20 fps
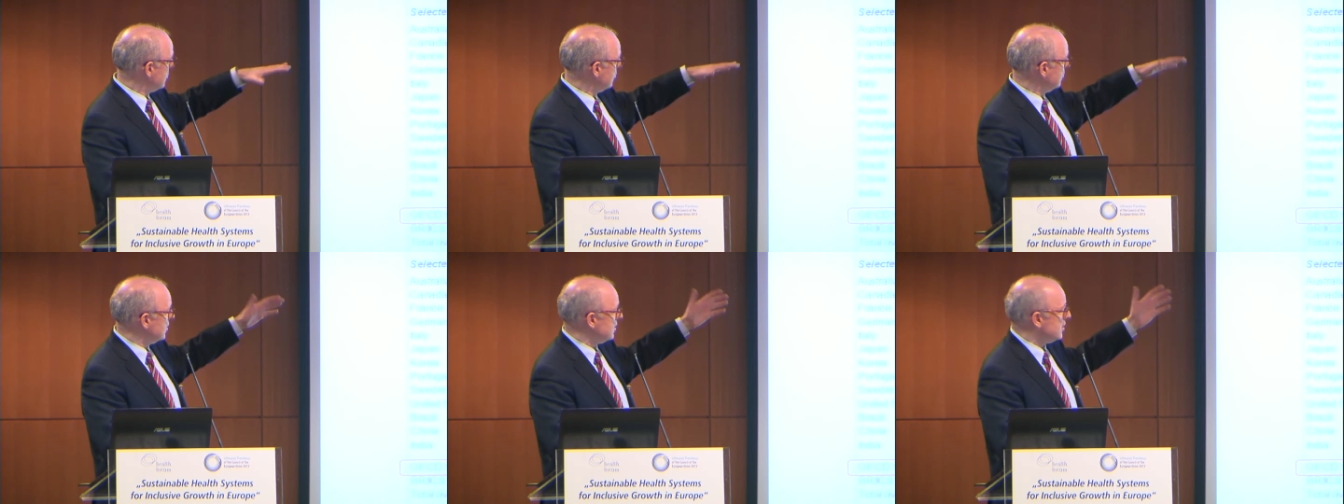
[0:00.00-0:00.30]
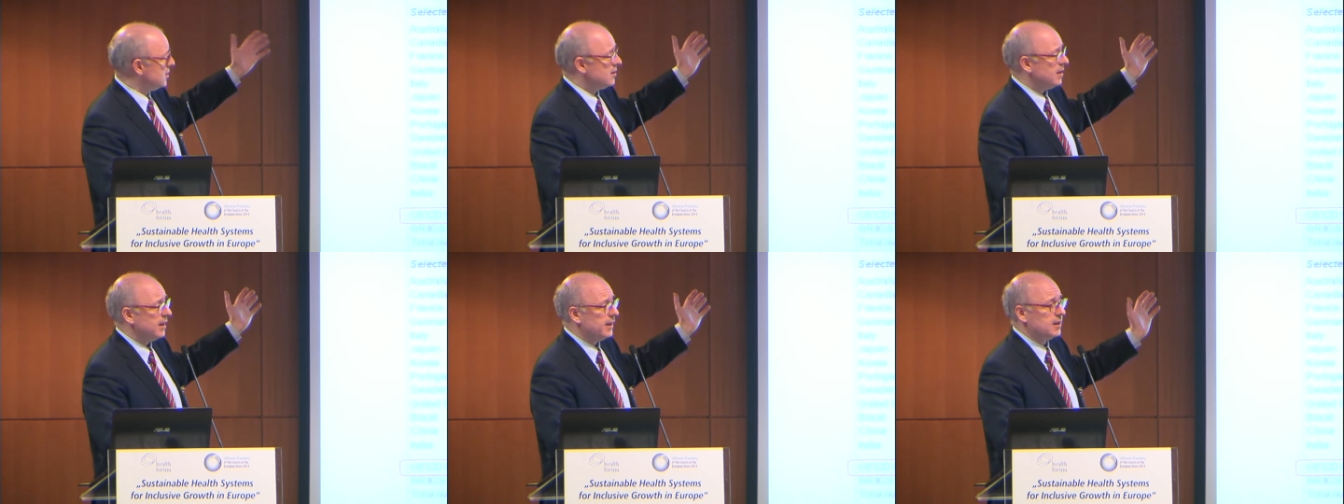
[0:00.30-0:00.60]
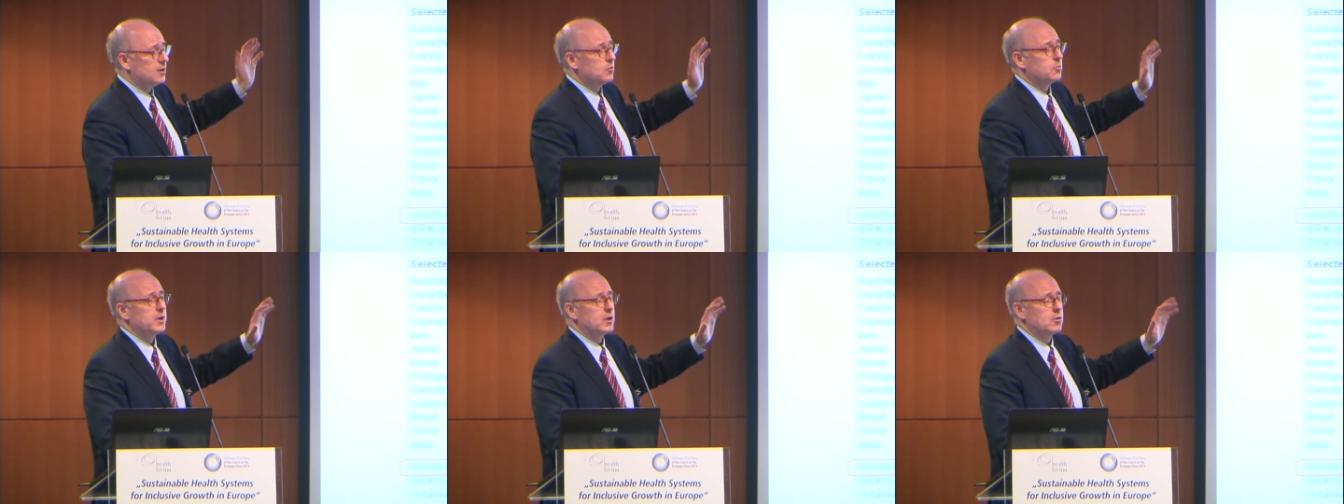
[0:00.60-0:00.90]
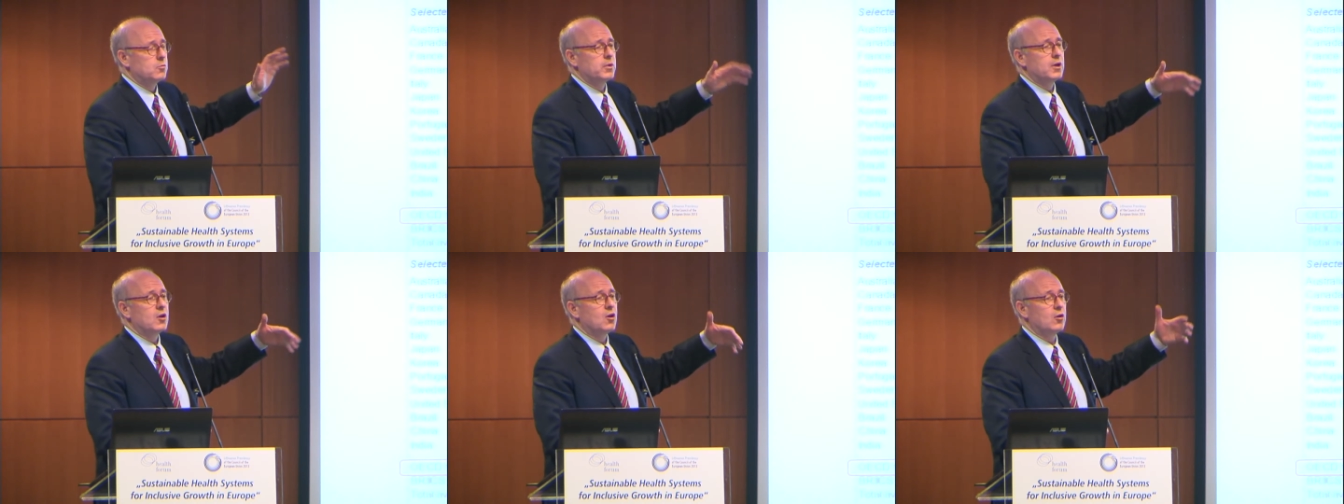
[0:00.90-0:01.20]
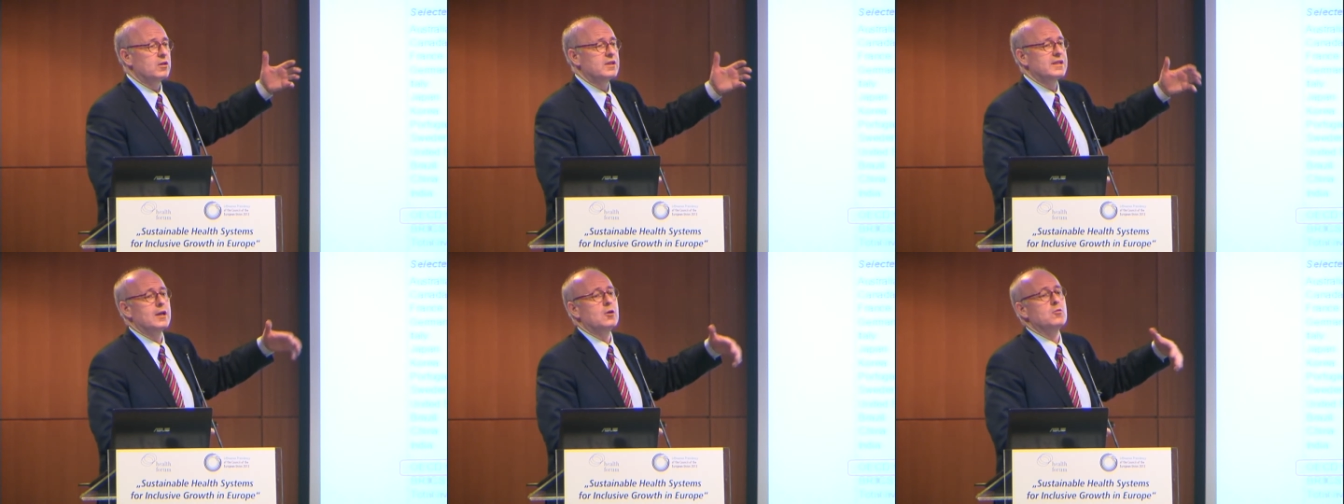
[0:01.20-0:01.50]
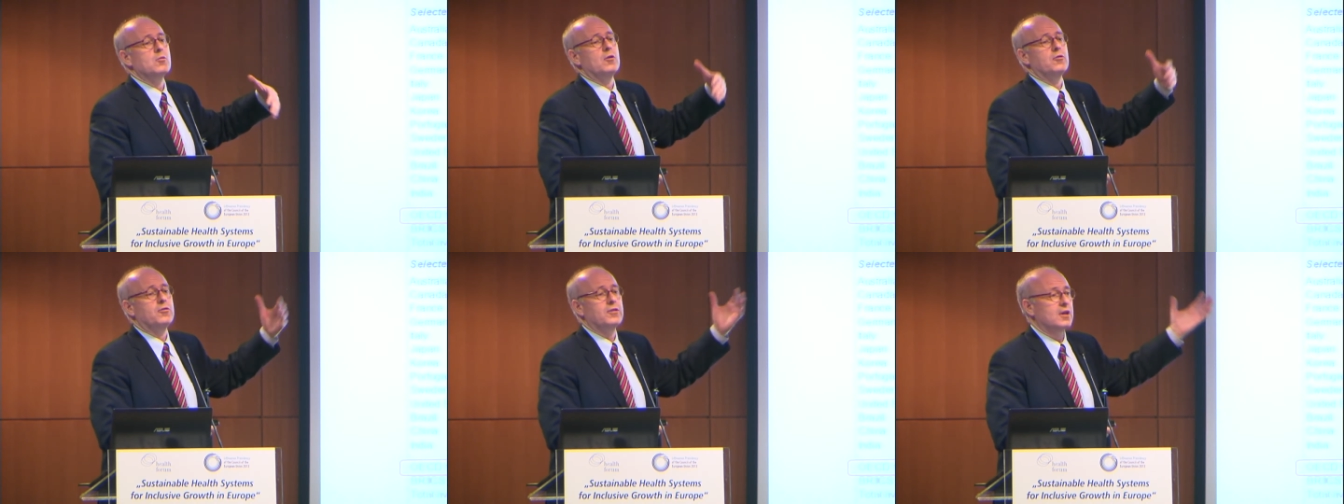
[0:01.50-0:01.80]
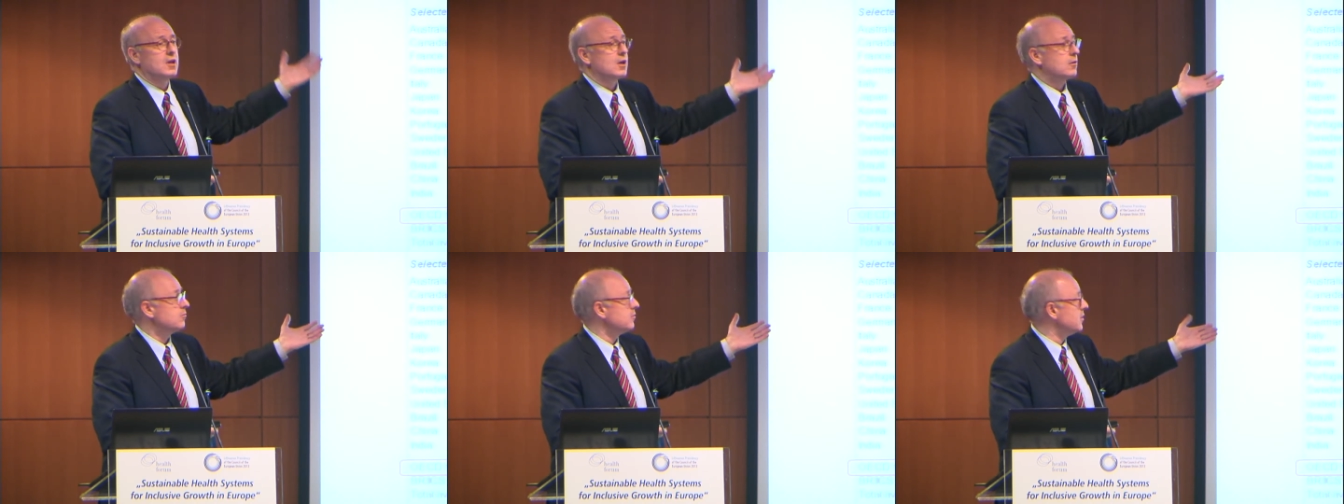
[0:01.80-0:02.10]
this is like we call it a growth
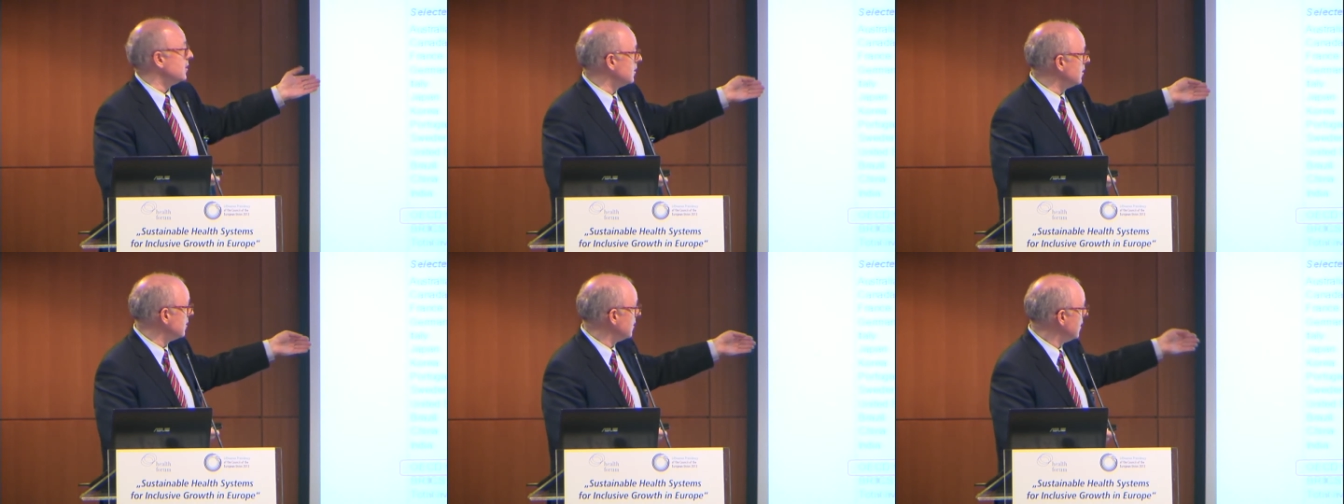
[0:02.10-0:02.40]
accounting.